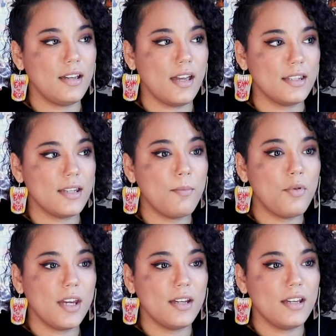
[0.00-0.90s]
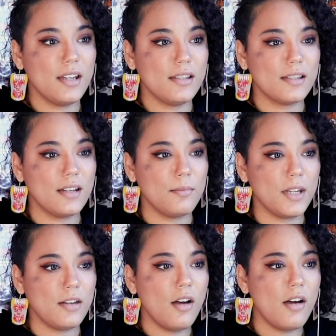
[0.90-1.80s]
at some point it's going to
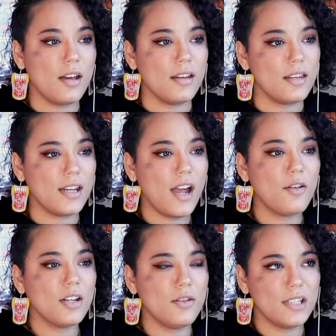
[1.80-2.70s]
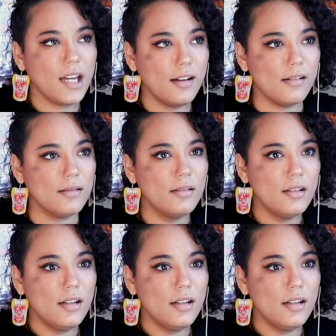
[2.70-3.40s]
be gone and then how can you tell